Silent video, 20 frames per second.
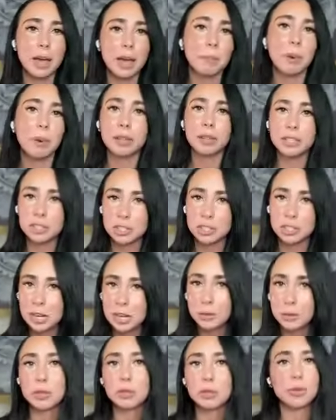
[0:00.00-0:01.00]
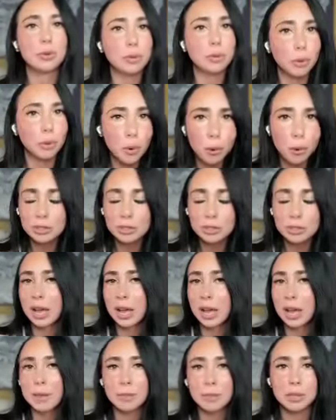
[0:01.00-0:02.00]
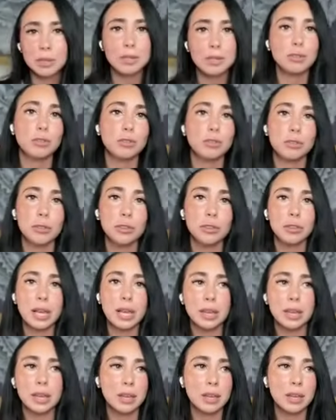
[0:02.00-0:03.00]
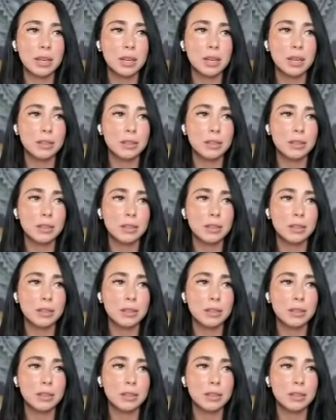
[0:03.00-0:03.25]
that ball and chain with you the whole time because you feel like